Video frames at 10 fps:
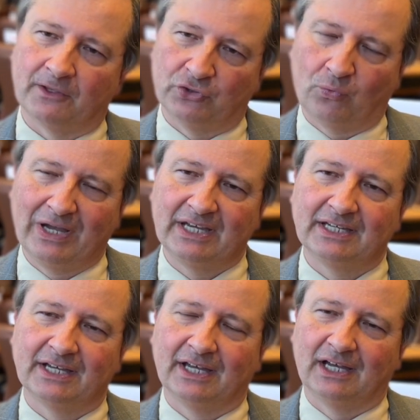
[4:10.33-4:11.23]
The way
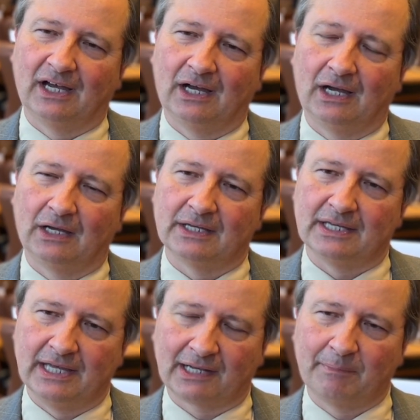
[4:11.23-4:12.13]

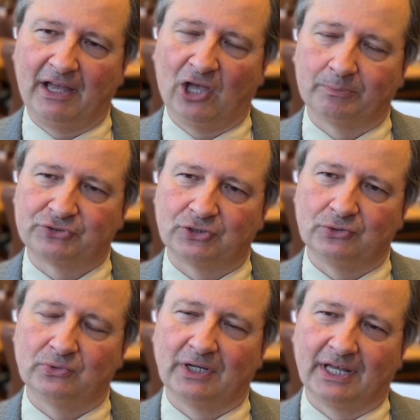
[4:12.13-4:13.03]
ICMA helps
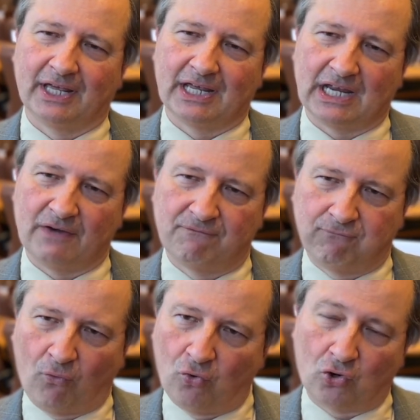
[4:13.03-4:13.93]
to
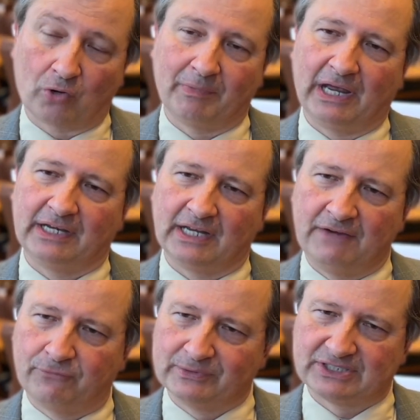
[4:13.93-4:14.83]
inform and
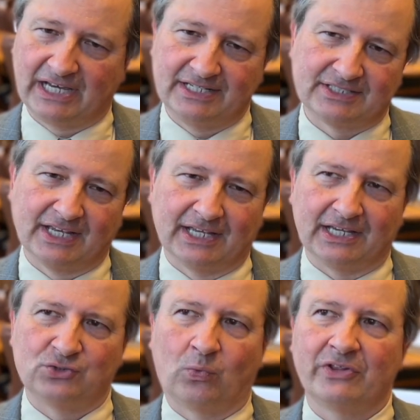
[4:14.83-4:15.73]
influence that is
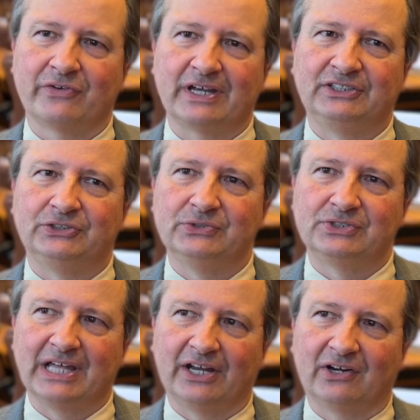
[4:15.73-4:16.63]
when there are issues
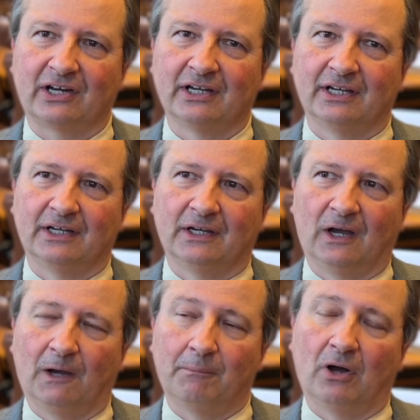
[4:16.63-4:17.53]
that are
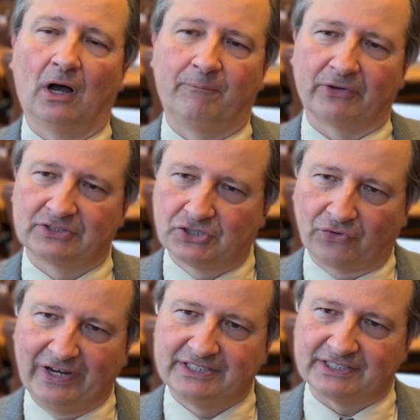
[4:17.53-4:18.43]
up for
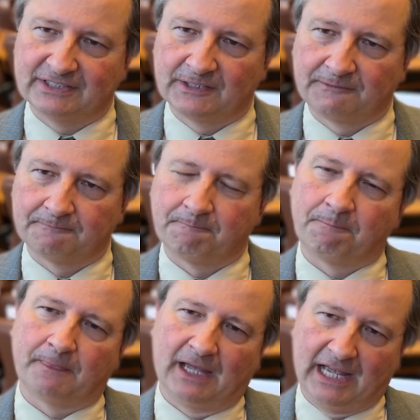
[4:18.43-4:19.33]
consideration,
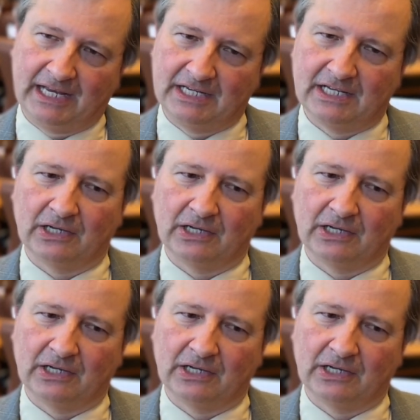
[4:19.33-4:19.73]
and